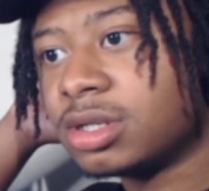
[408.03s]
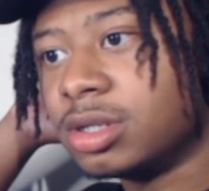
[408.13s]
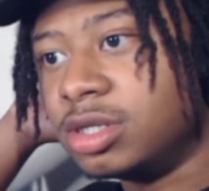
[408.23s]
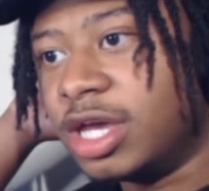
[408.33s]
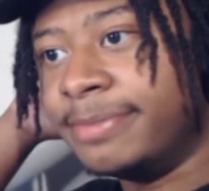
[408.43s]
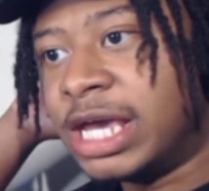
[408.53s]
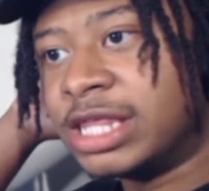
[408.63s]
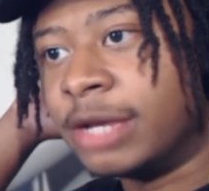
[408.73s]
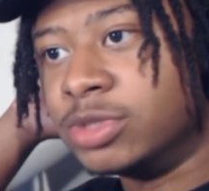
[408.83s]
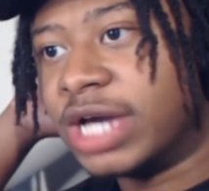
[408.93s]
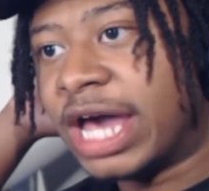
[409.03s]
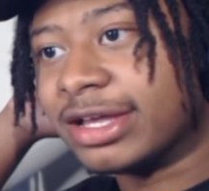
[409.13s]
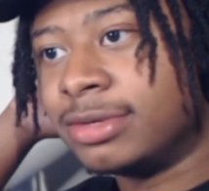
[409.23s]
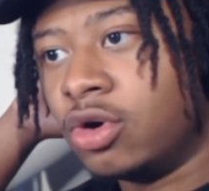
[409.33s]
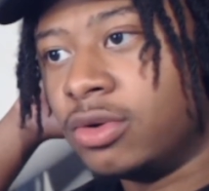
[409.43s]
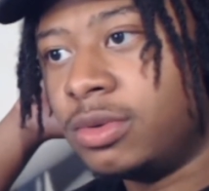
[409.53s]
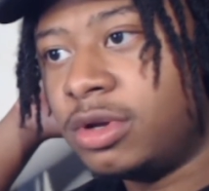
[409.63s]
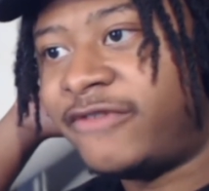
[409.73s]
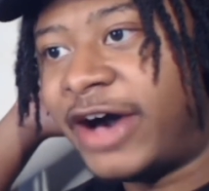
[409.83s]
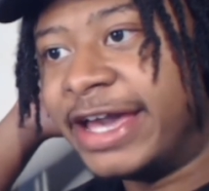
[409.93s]
Yeah, man up. You got it. Come on.
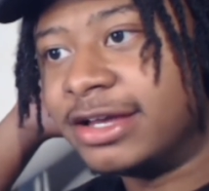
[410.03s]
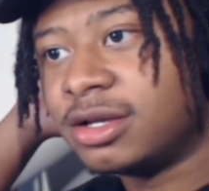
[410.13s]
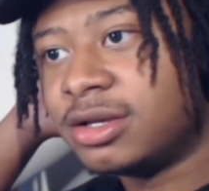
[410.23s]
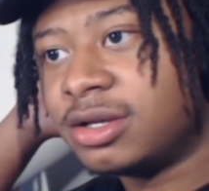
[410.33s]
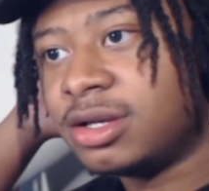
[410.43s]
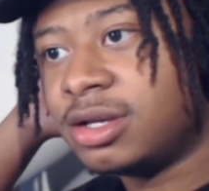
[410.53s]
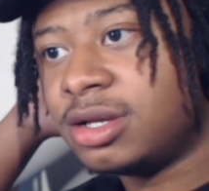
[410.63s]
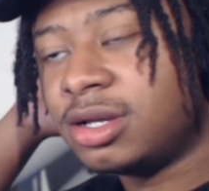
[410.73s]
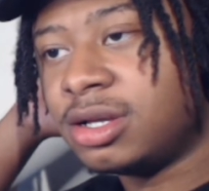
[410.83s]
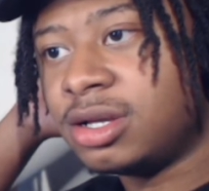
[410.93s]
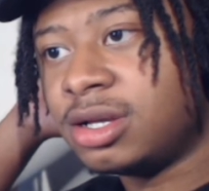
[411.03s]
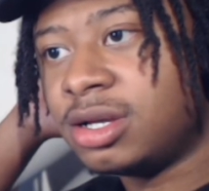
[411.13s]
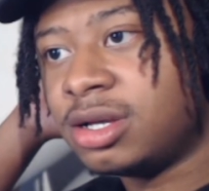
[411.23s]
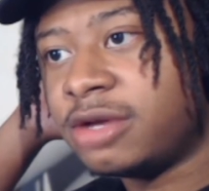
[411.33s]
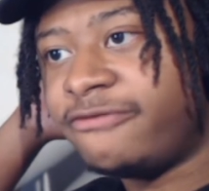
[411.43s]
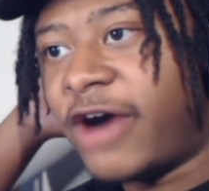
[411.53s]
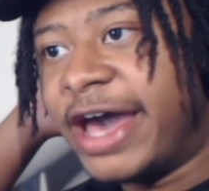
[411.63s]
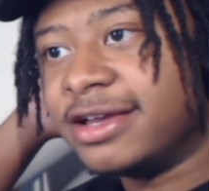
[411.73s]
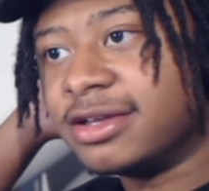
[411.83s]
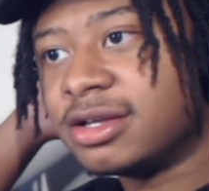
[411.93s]
Fight.
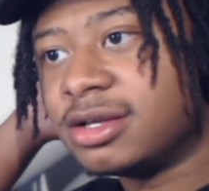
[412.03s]
Fight.